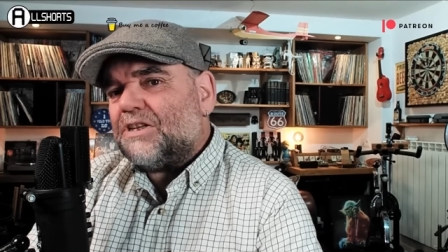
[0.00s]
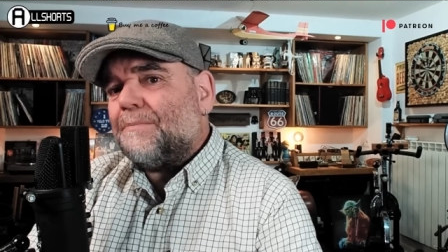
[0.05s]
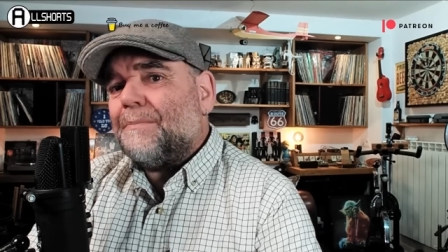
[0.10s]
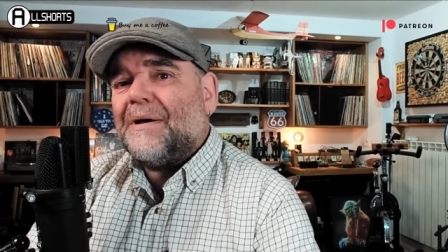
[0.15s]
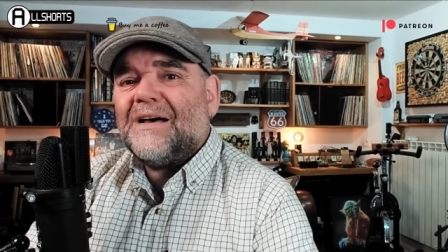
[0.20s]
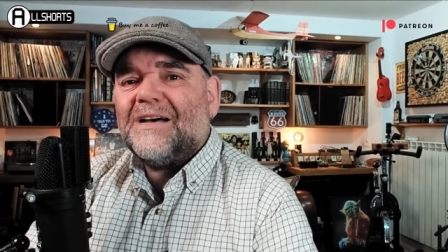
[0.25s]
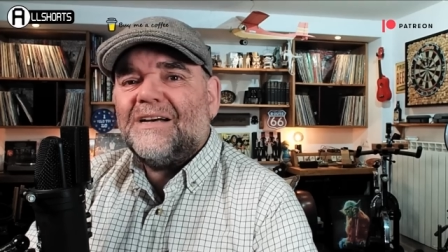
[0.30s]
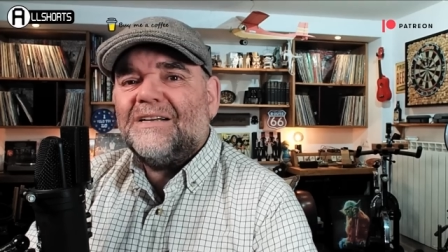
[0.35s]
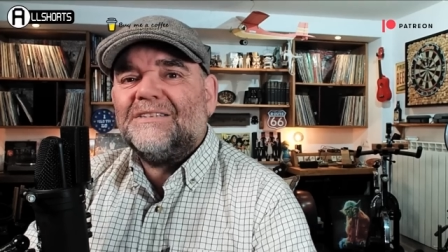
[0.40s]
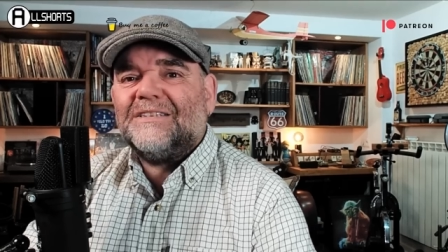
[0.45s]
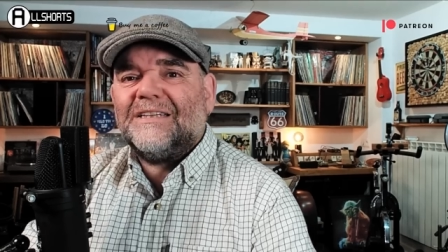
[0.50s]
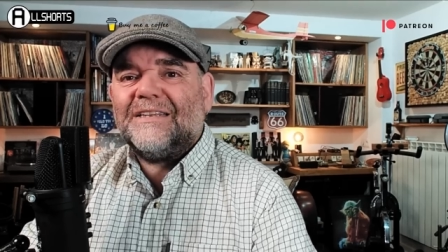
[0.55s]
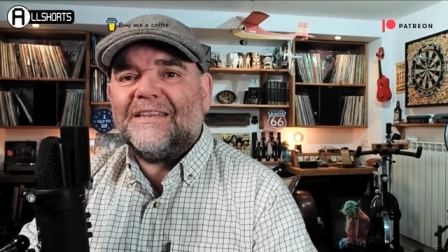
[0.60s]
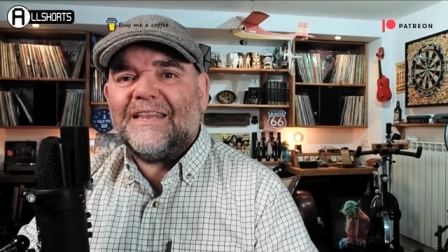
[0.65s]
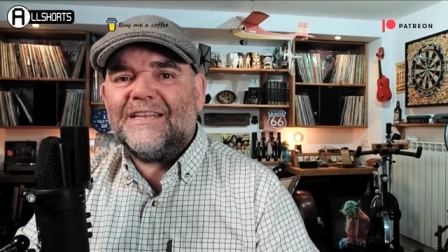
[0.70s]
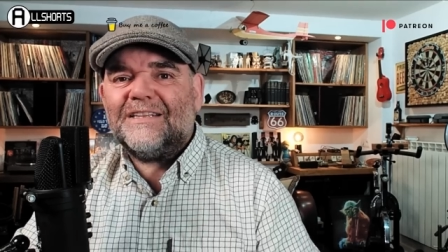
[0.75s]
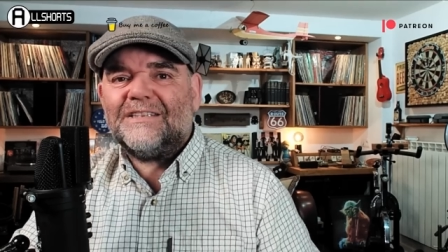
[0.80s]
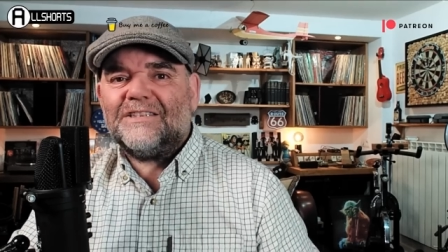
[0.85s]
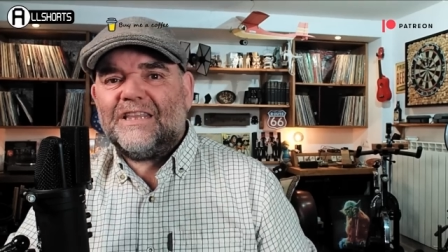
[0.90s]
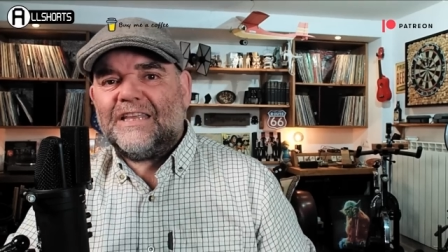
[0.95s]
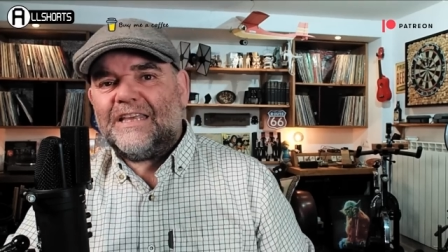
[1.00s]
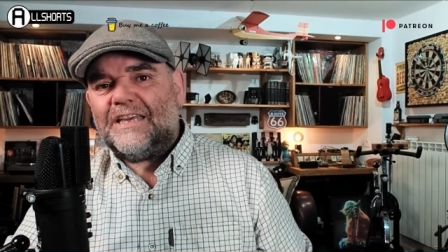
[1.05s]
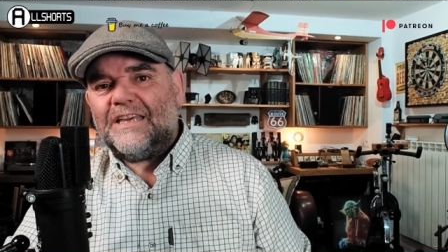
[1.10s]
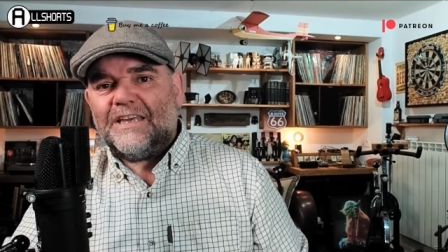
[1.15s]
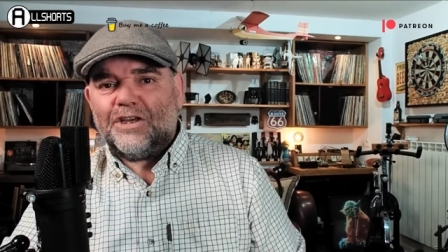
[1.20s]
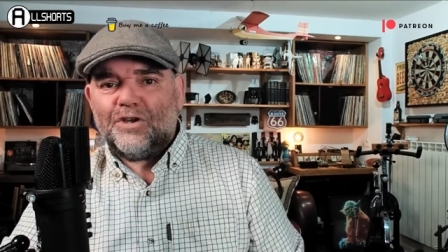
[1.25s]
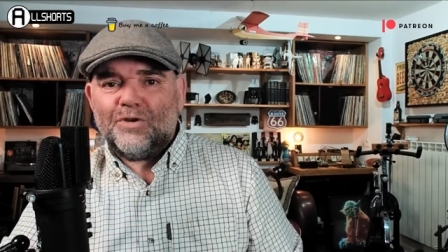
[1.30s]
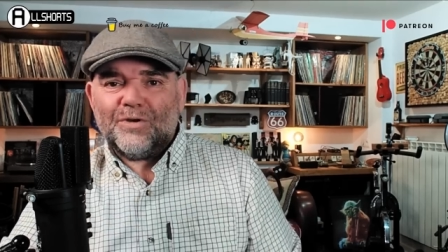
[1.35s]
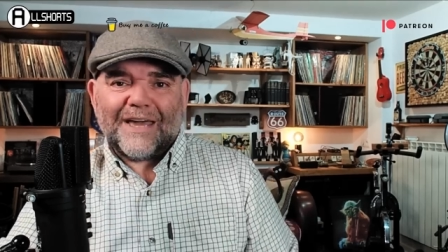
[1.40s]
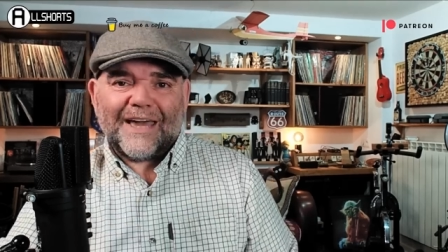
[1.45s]
demanding that
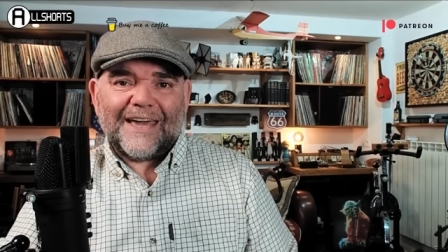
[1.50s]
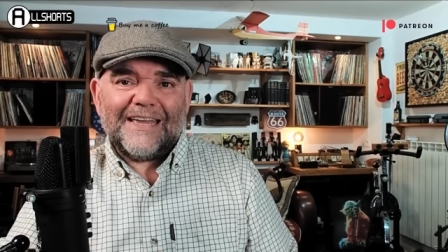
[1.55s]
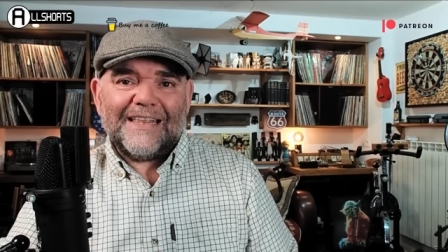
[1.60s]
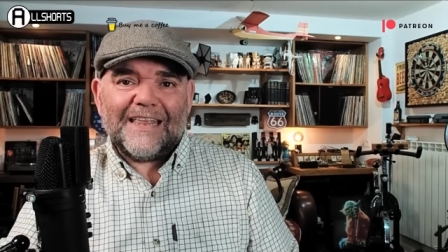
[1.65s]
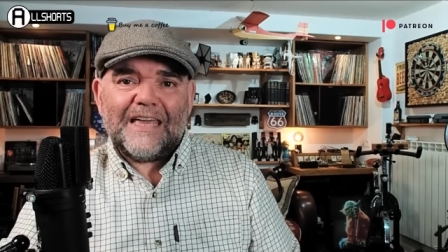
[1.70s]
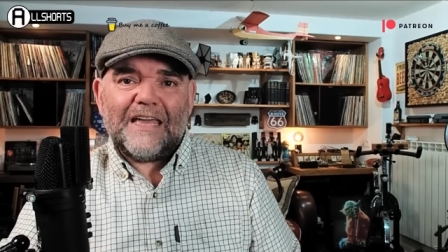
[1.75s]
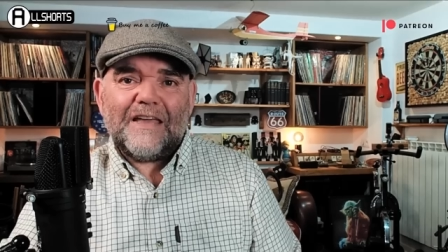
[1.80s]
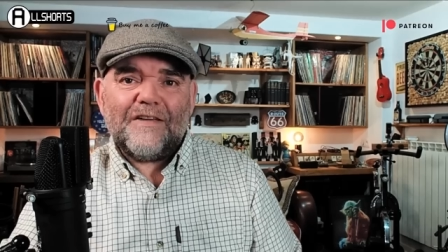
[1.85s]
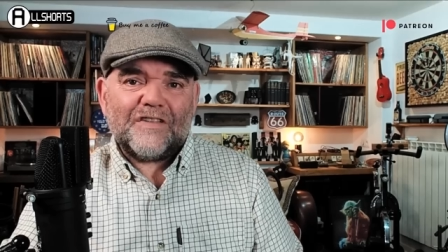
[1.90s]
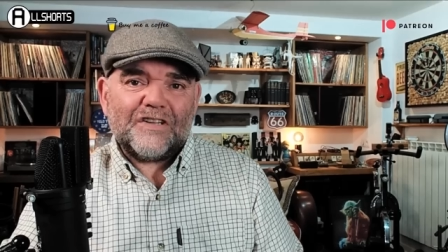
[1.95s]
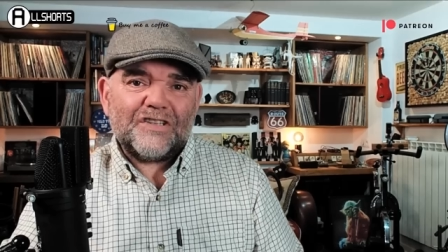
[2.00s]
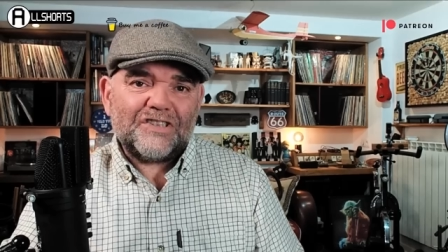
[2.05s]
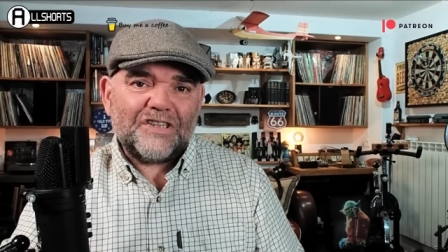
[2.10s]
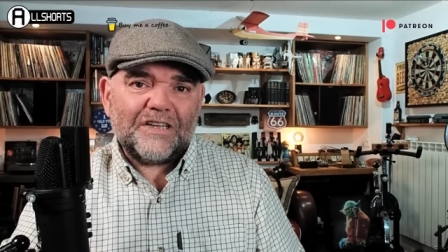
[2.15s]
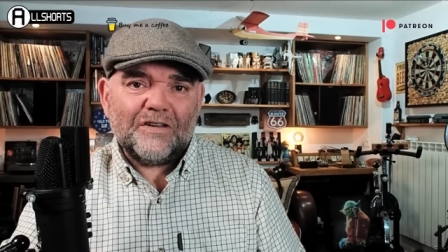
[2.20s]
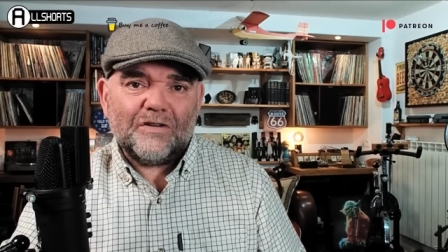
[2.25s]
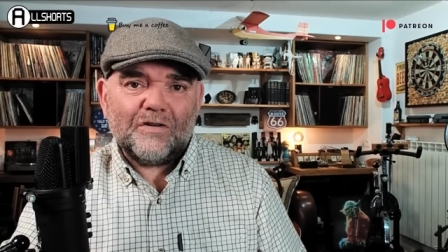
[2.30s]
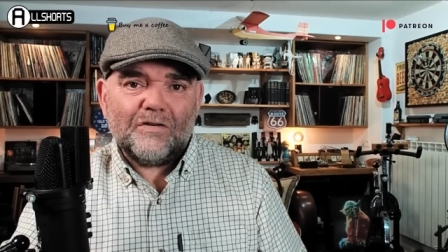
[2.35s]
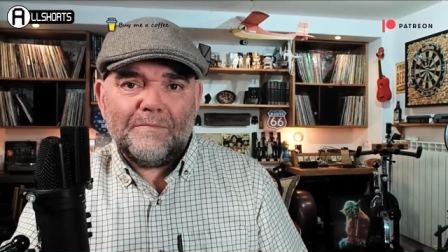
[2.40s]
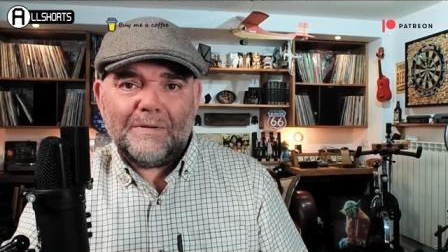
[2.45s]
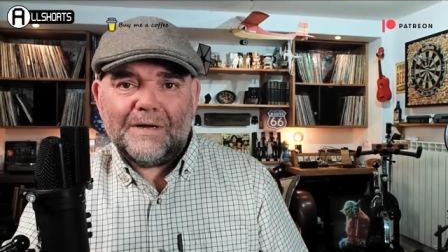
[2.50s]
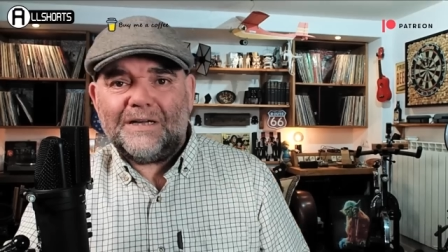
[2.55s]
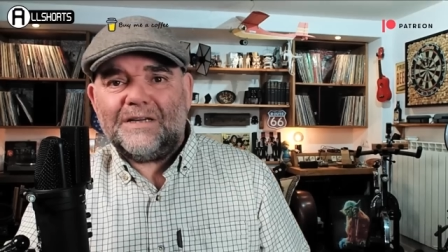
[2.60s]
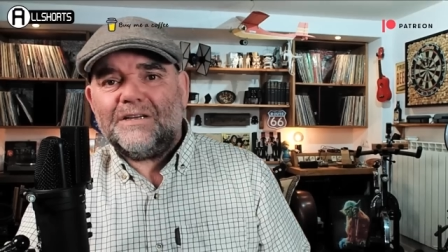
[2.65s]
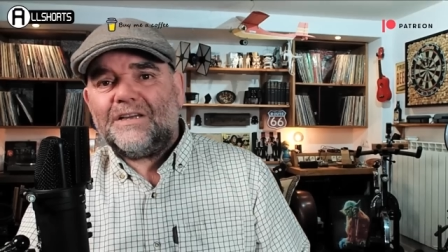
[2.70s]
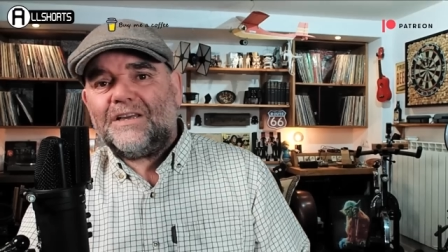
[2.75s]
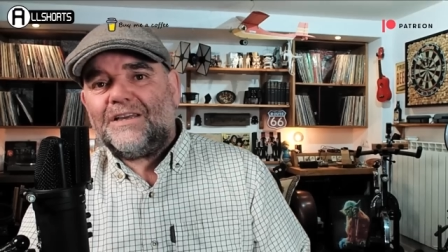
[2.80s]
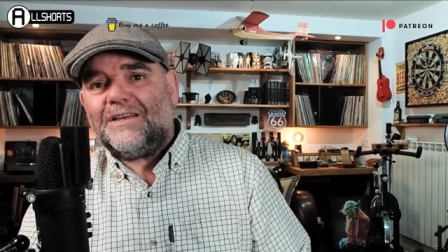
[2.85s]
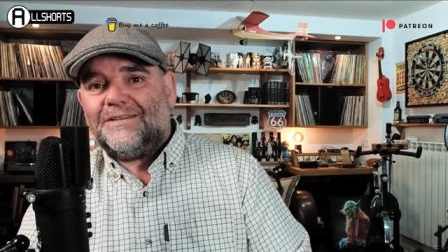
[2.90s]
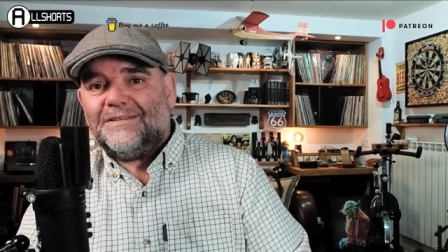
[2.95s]
the UK leave the single
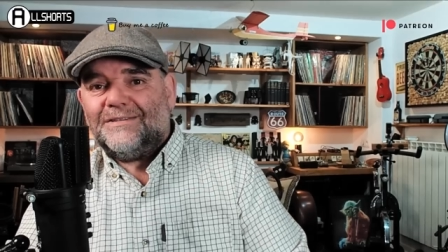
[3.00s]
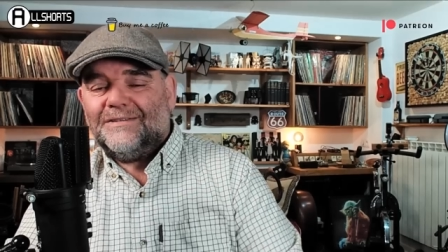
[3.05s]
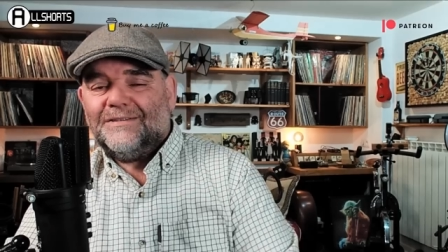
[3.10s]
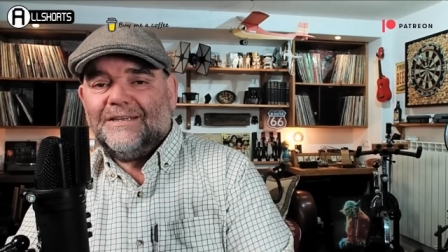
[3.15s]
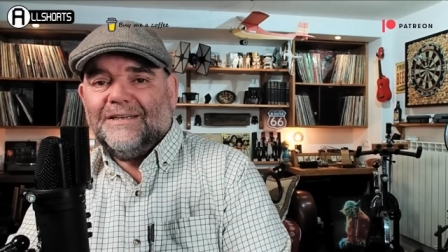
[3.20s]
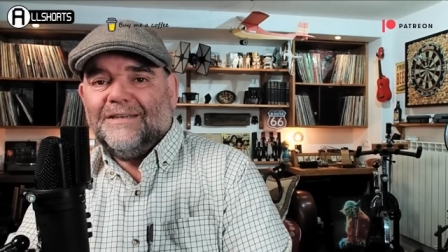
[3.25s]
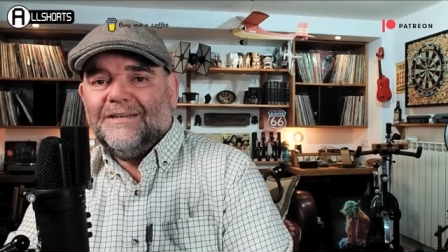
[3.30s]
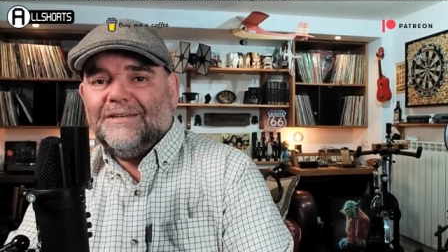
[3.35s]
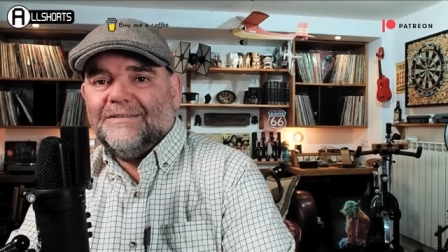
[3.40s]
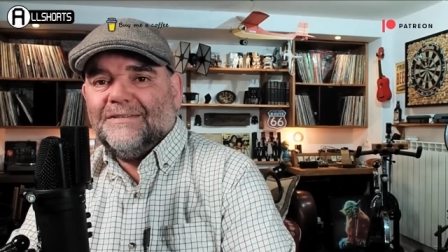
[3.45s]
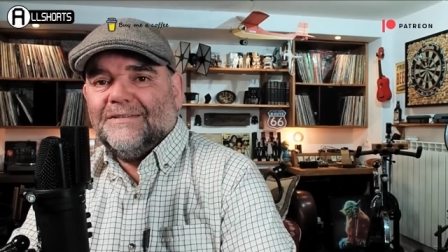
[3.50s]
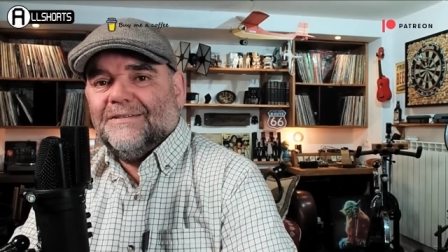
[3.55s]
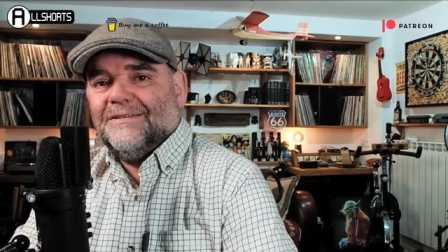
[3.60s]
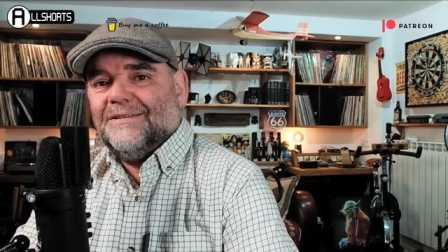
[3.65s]
market. Yeah.